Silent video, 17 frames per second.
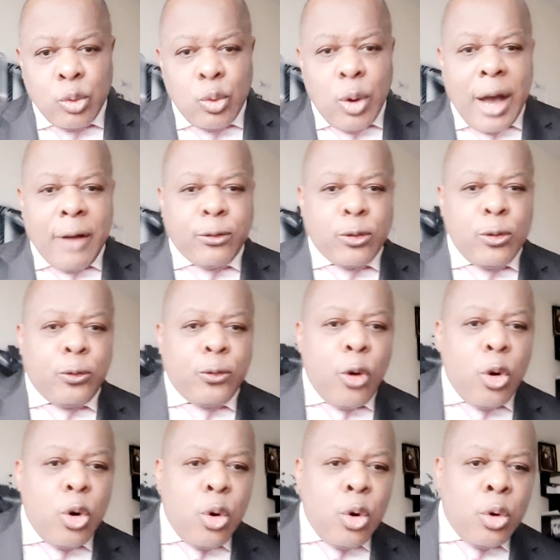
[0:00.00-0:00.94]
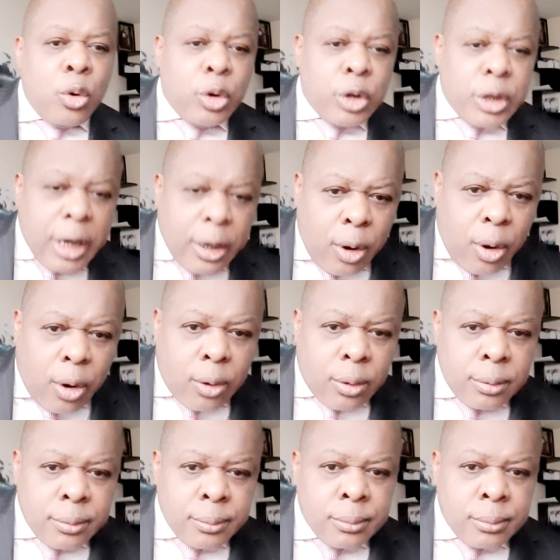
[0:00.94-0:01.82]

You have to follow the law.